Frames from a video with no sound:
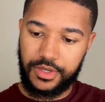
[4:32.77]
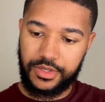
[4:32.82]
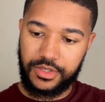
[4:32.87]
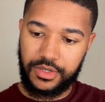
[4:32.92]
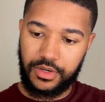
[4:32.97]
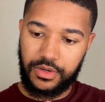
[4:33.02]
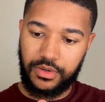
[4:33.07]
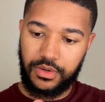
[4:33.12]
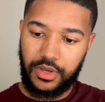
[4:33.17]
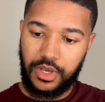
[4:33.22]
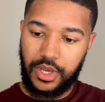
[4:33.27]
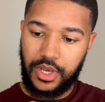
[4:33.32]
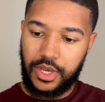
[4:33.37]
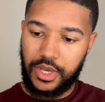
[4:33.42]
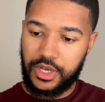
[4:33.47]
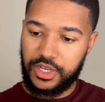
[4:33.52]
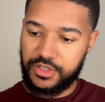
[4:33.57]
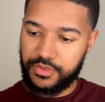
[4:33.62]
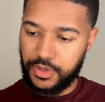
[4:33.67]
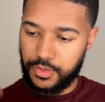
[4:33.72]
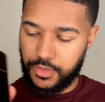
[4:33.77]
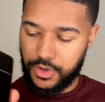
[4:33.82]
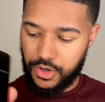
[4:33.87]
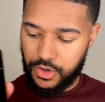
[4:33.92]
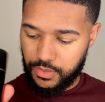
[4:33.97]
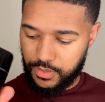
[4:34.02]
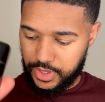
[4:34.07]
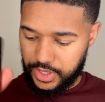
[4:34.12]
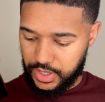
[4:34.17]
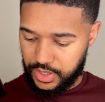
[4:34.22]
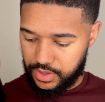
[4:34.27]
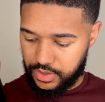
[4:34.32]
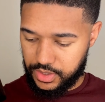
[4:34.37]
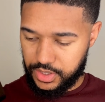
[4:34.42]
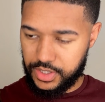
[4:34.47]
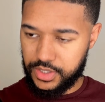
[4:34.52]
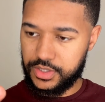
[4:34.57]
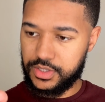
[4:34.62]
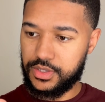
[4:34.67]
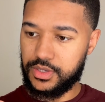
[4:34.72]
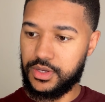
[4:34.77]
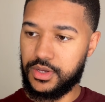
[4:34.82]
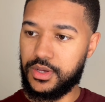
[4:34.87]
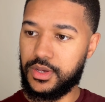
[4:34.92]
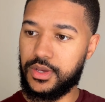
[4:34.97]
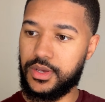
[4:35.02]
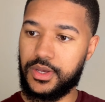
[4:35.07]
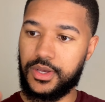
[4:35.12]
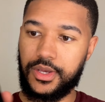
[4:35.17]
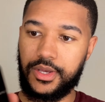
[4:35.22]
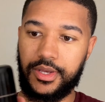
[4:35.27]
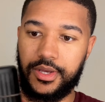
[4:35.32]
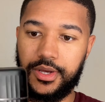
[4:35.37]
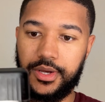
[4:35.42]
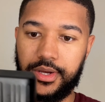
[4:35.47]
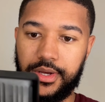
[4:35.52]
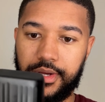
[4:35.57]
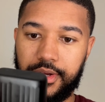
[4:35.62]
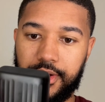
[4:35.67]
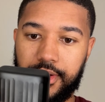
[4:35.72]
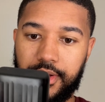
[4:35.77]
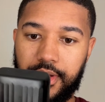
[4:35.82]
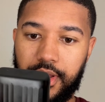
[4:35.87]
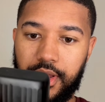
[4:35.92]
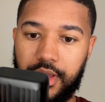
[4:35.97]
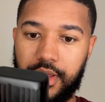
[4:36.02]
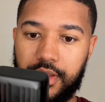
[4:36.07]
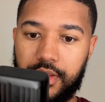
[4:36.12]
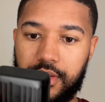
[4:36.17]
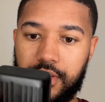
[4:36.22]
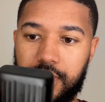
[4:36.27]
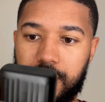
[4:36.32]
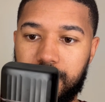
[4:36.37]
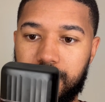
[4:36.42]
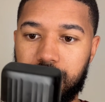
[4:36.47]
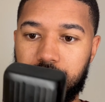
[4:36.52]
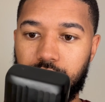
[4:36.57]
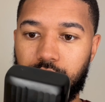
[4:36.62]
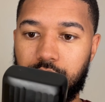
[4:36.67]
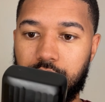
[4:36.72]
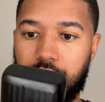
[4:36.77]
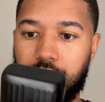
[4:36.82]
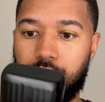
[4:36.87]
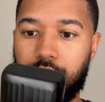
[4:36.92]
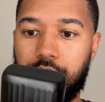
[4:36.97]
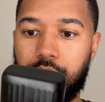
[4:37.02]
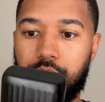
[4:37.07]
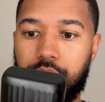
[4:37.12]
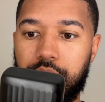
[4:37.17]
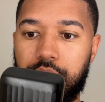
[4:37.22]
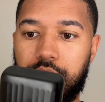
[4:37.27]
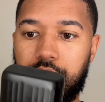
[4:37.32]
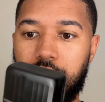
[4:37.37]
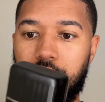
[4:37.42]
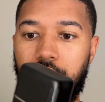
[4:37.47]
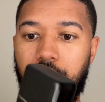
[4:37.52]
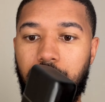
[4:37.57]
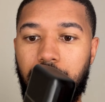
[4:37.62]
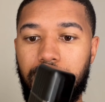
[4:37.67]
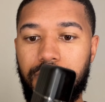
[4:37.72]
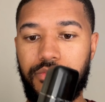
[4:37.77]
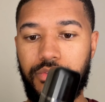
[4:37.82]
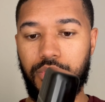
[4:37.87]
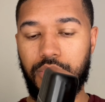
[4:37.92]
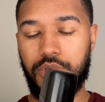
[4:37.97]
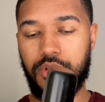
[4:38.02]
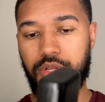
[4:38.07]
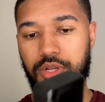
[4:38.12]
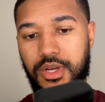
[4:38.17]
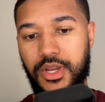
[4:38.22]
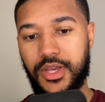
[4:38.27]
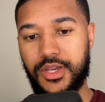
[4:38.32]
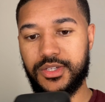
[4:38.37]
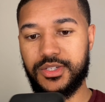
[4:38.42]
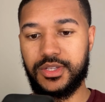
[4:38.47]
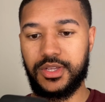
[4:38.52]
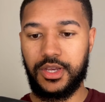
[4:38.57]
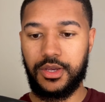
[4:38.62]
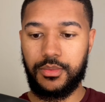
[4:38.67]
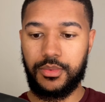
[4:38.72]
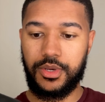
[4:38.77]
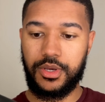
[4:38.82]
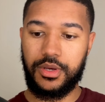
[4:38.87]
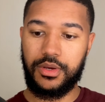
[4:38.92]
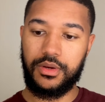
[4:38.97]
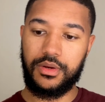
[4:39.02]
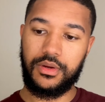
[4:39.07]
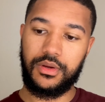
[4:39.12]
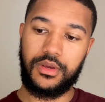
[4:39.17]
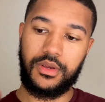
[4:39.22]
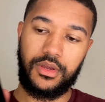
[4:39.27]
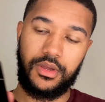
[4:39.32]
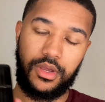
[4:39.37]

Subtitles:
So I spent my own money on this, and this is the one I went with for the next step here.